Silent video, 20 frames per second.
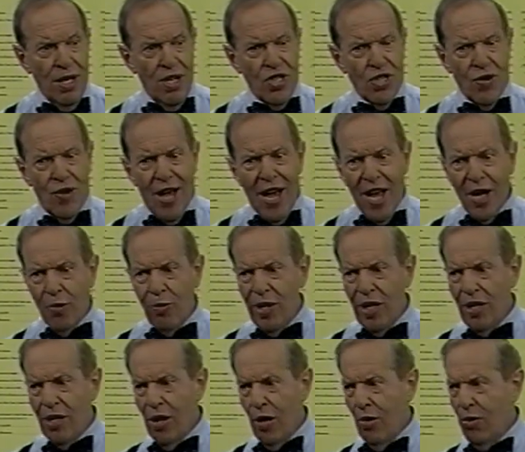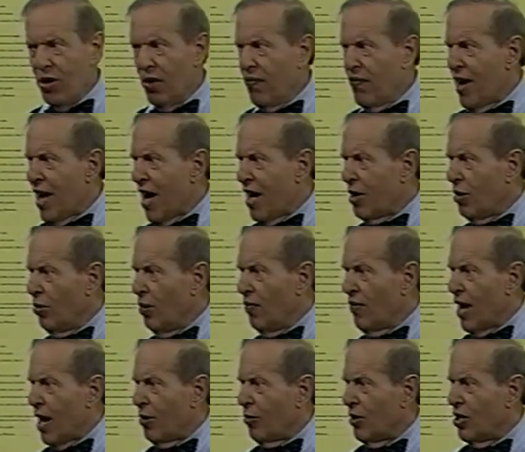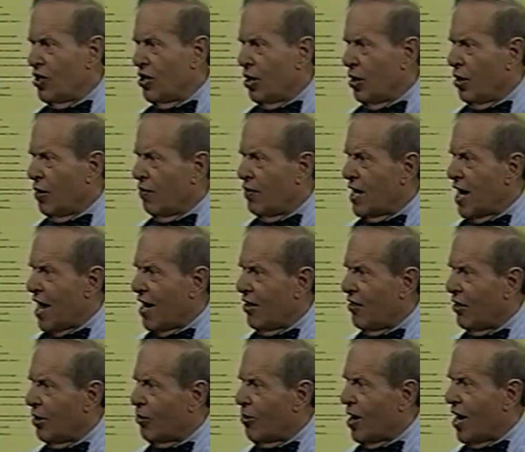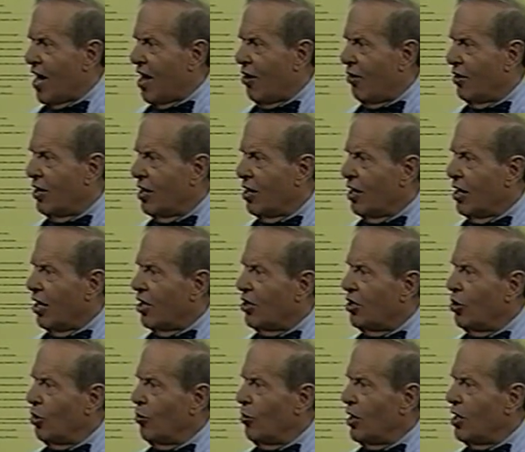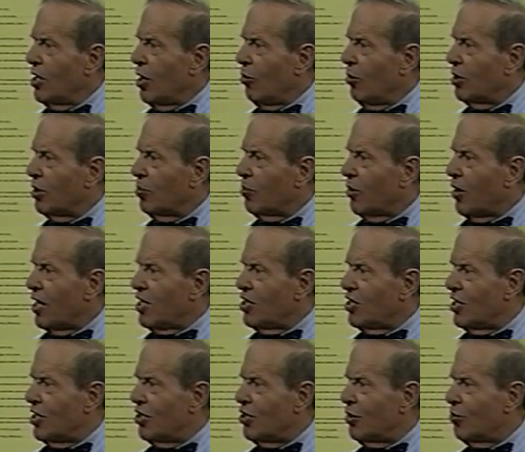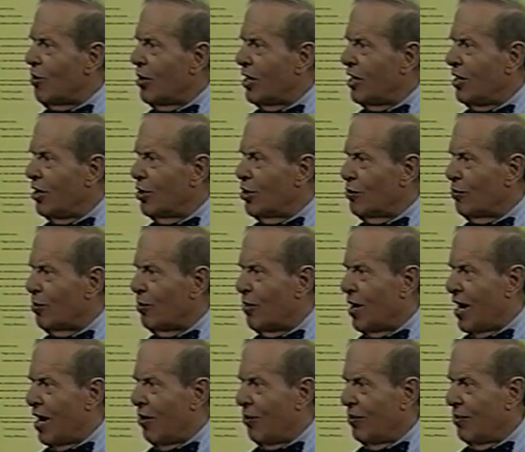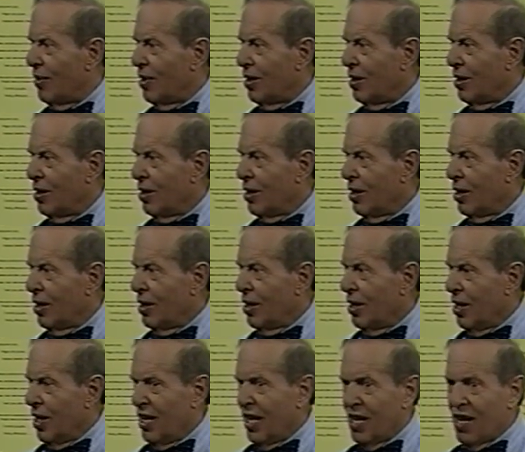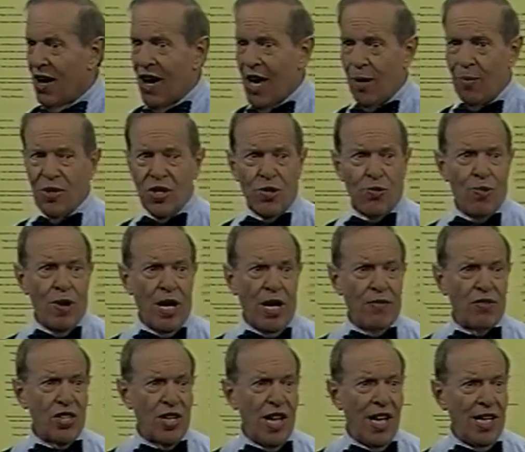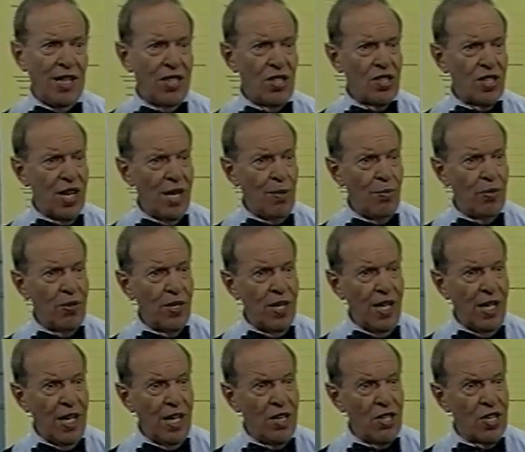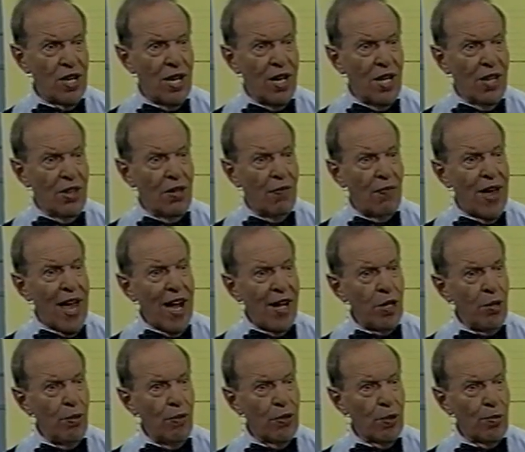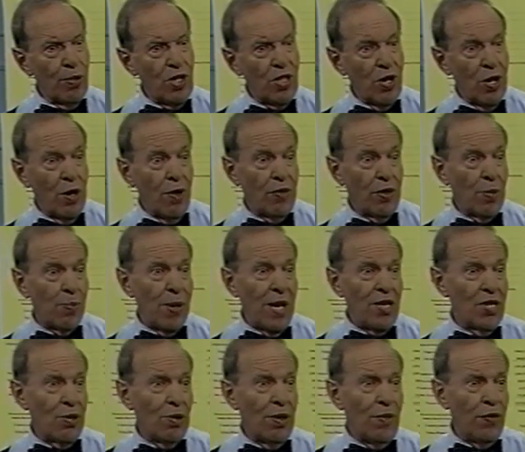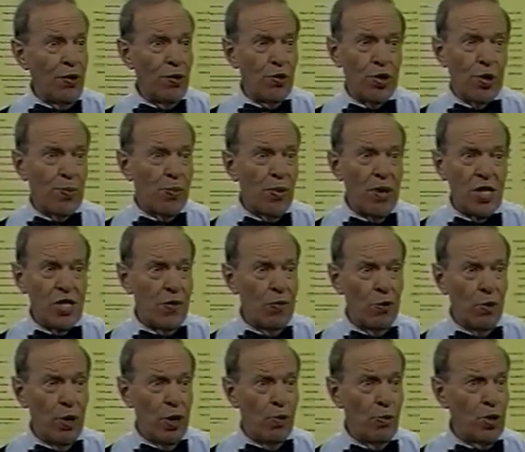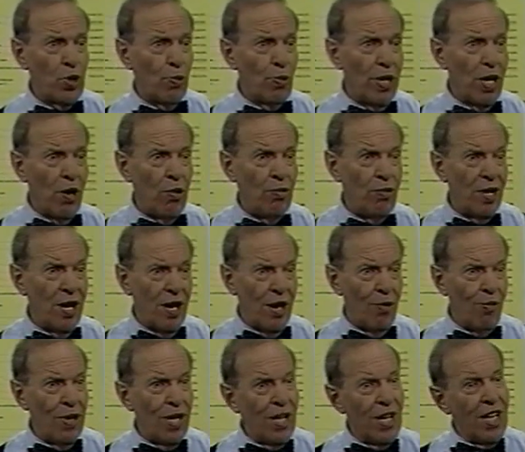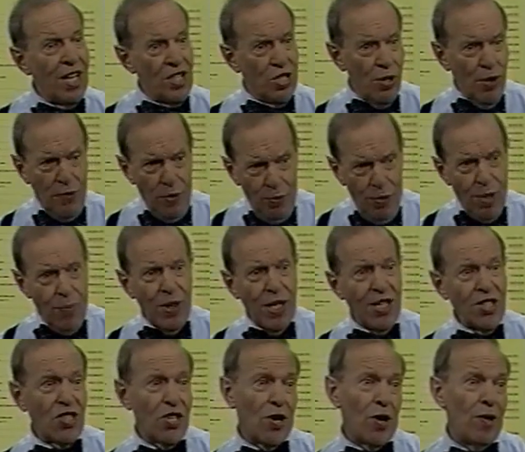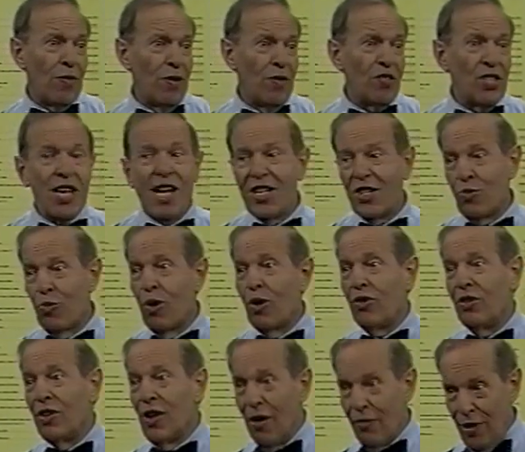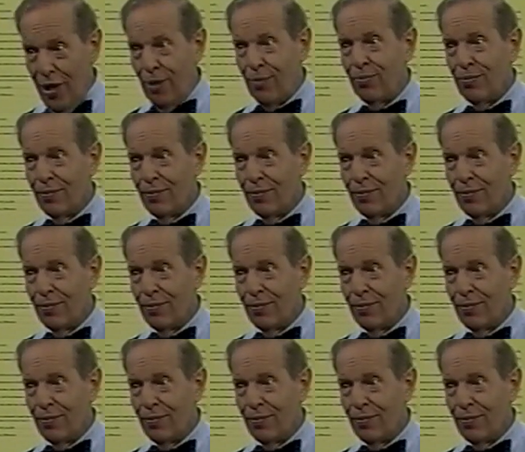So how do we know the value of that reserve down in the ground until we know what the price is 20 years from now? An economist's way of saying the same thing is the value of the reserve depends on the future price of oil, which we don't know. And so if you want to be conservative, say it's worth nothing.